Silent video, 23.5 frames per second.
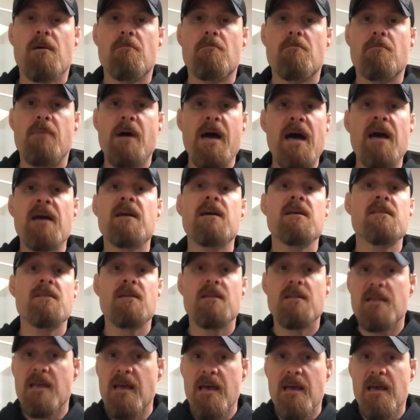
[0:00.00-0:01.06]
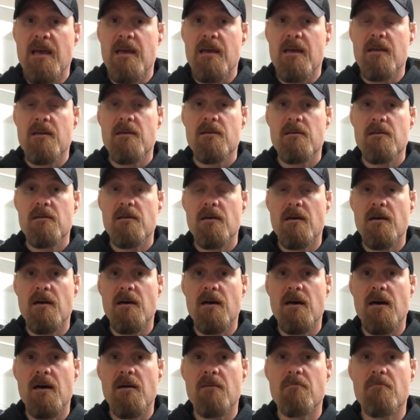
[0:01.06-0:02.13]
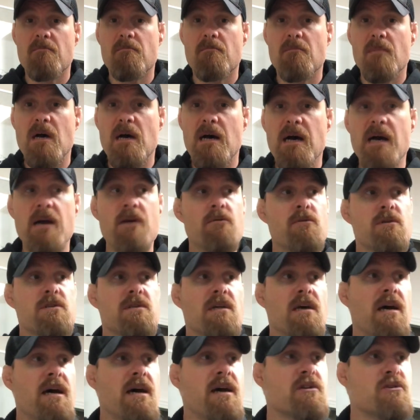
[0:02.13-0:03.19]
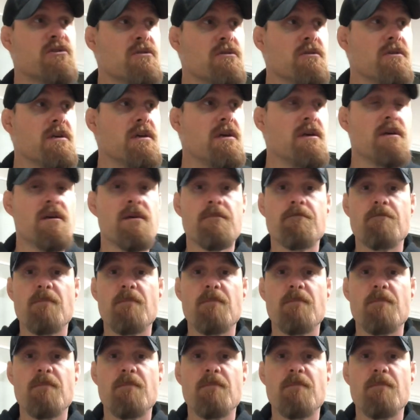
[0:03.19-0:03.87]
back in the day, I was actually